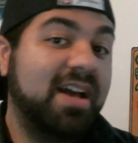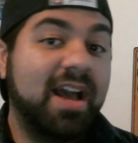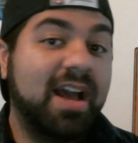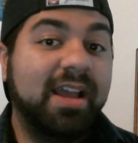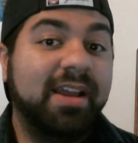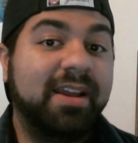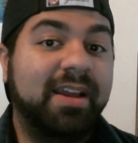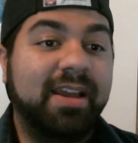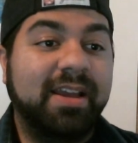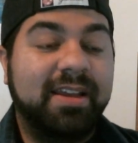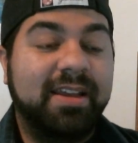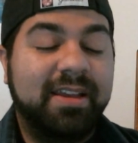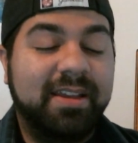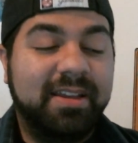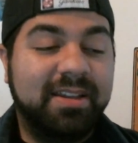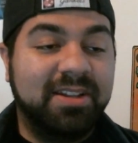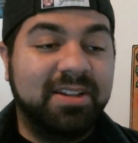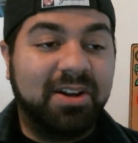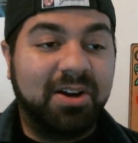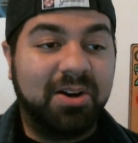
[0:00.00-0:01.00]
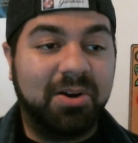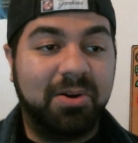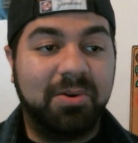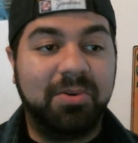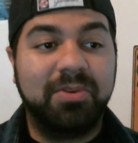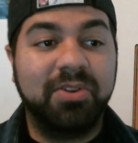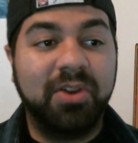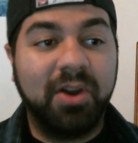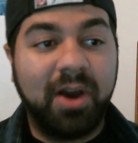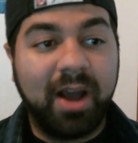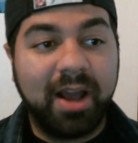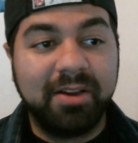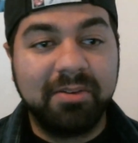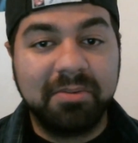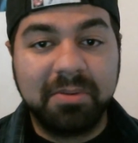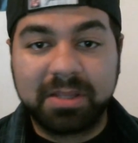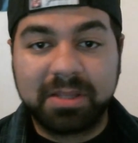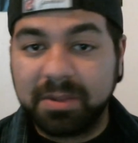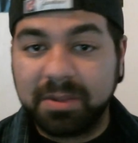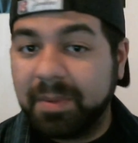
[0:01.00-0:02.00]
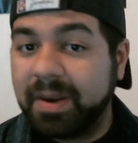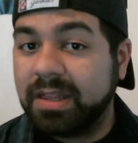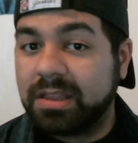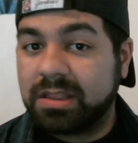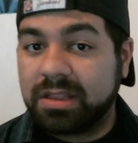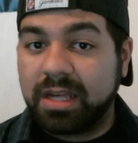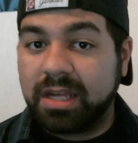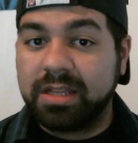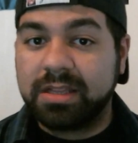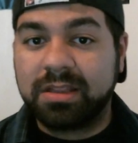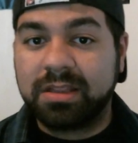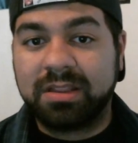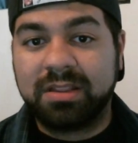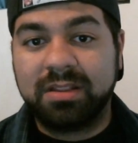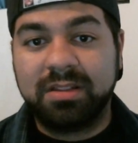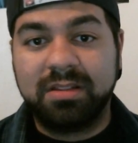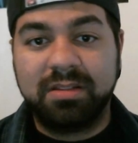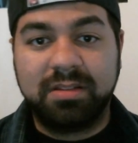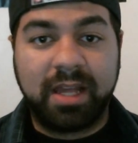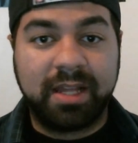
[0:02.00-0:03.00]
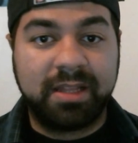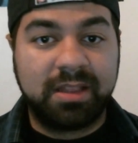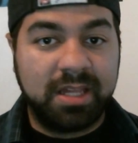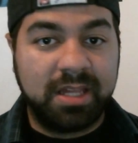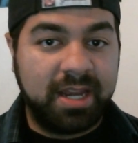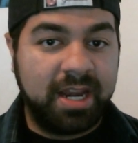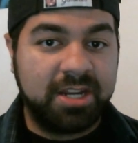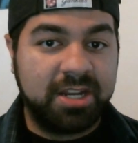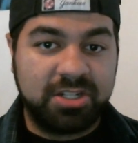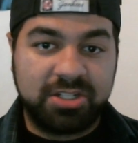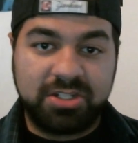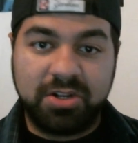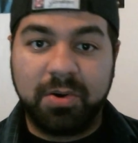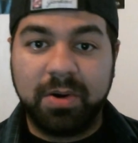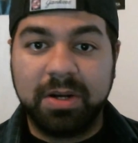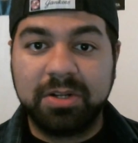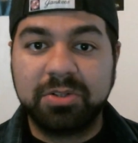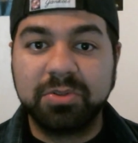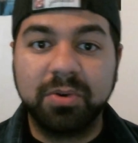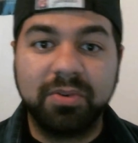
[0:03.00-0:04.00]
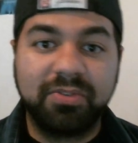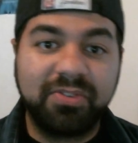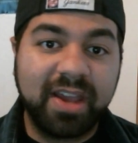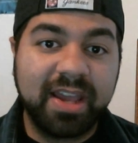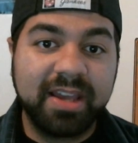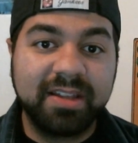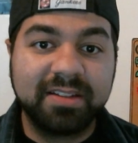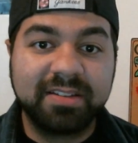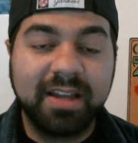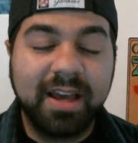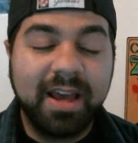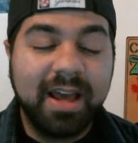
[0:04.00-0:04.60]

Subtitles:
You know how when somebody says that teenager's going through a phase?